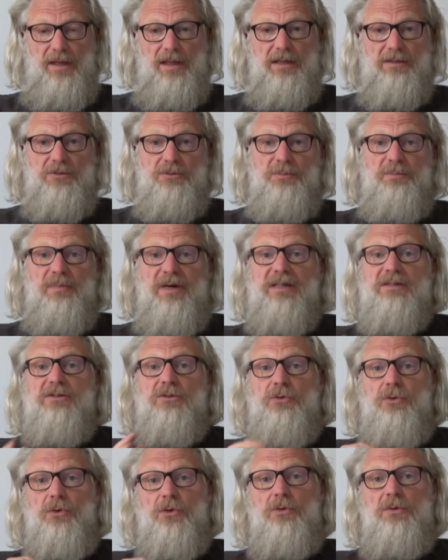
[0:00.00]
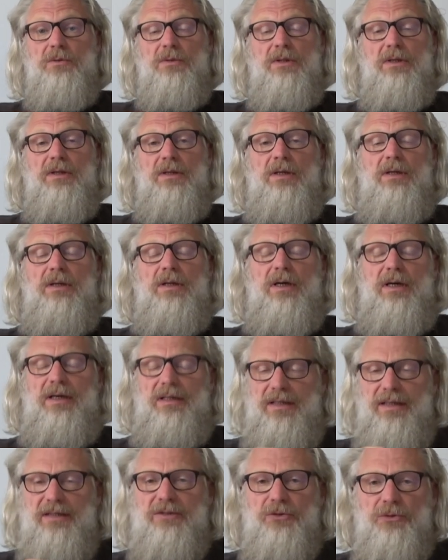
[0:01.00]
As you might know,
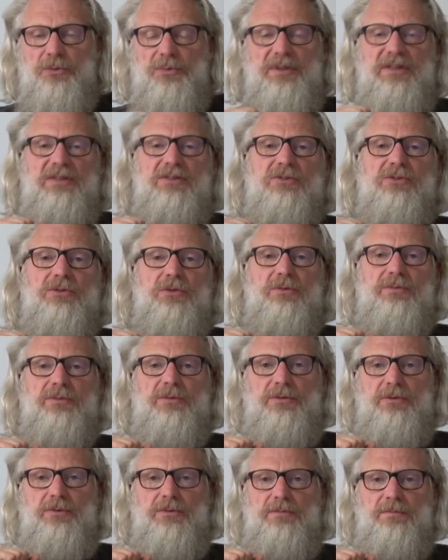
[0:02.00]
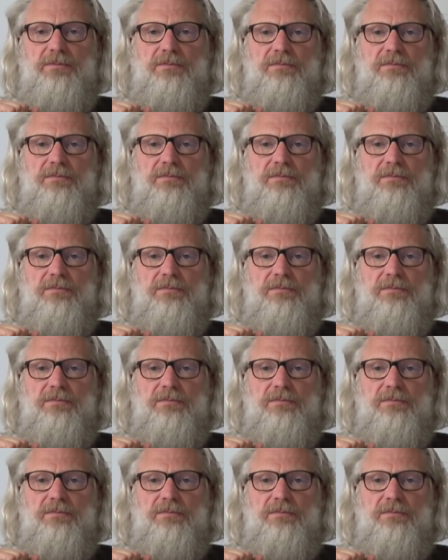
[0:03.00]
I like to read stuff for you.